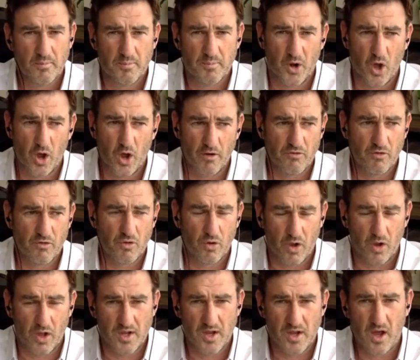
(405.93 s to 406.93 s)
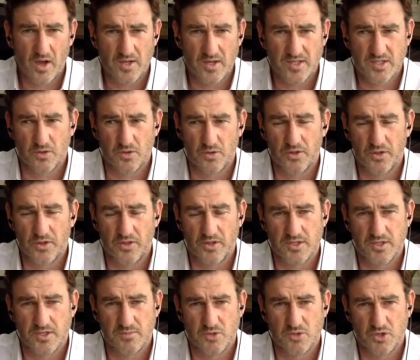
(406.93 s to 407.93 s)
overall, I still think
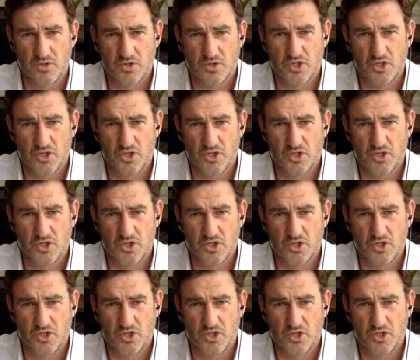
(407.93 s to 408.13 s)
there's some